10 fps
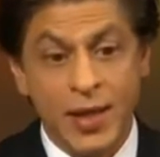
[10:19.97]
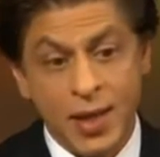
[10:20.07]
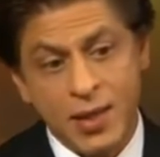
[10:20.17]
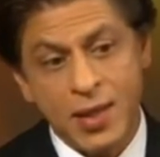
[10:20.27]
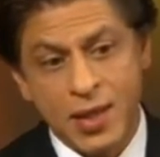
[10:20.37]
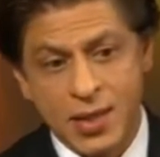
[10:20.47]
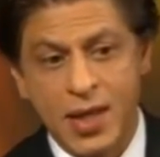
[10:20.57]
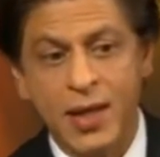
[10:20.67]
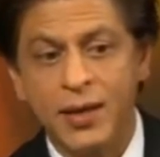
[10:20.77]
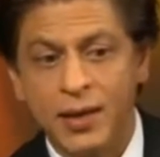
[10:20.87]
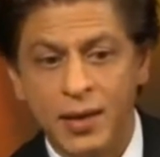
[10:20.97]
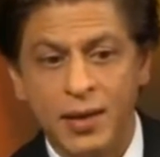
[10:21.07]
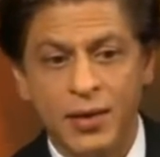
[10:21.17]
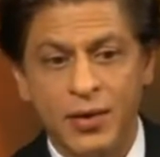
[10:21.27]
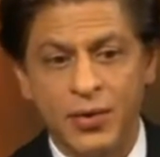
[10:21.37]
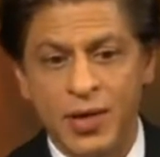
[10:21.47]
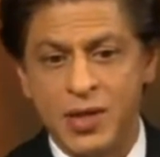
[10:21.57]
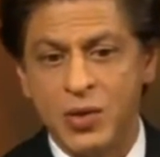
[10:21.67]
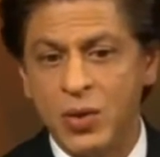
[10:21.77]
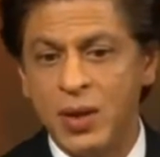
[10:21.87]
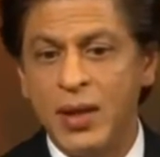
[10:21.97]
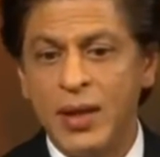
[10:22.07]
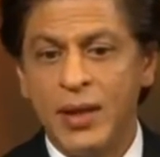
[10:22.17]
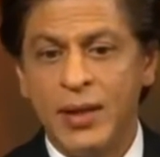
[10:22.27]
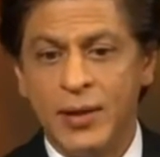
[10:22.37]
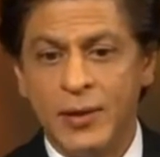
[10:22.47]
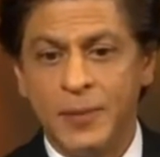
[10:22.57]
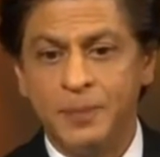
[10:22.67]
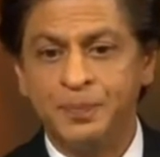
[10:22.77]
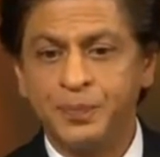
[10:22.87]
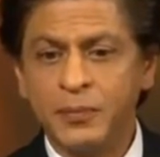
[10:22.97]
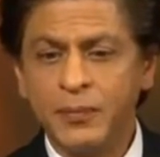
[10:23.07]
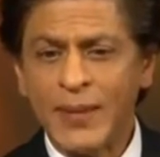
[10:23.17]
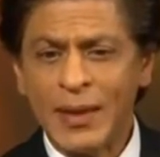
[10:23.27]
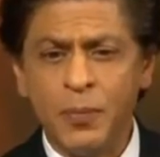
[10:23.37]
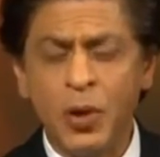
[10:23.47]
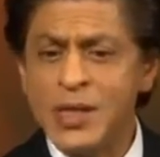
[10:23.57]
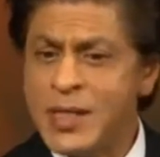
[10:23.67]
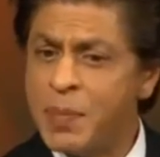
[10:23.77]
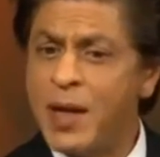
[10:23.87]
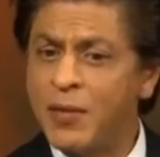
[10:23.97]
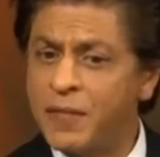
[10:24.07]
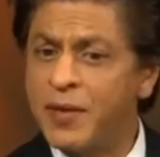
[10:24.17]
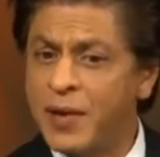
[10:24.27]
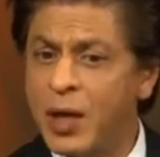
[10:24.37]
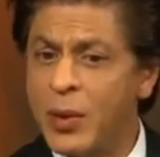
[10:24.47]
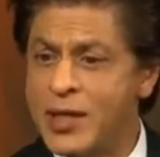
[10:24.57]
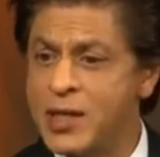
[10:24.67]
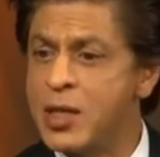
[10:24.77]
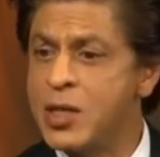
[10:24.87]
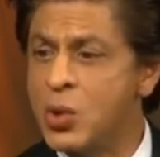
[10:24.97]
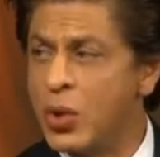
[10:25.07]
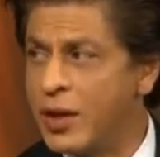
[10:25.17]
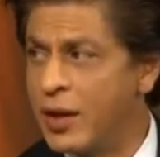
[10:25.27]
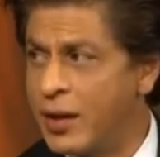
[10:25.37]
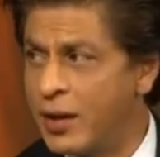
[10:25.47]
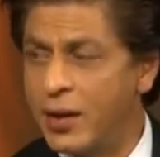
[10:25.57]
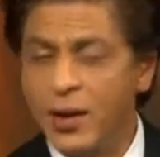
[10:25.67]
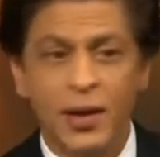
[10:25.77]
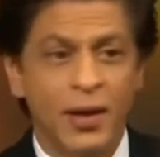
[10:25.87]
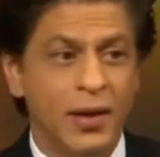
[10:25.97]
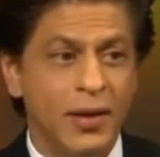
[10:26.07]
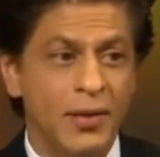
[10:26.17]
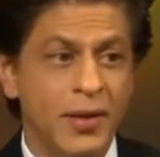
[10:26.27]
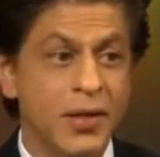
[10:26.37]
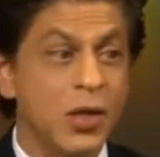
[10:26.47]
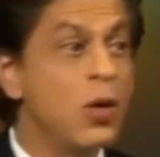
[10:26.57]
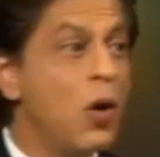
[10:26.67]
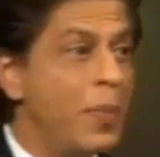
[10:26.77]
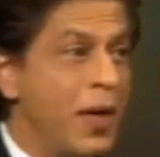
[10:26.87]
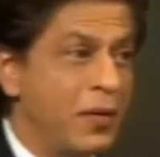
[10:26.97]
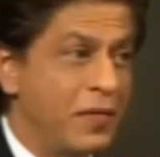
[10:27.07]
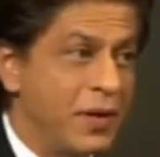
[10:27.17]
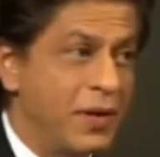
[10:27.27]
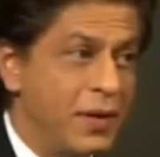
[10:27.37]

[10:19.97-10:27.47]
And then on the other side, there's a whole policy part of it, how acid is sold in India. Then there's a law part of it,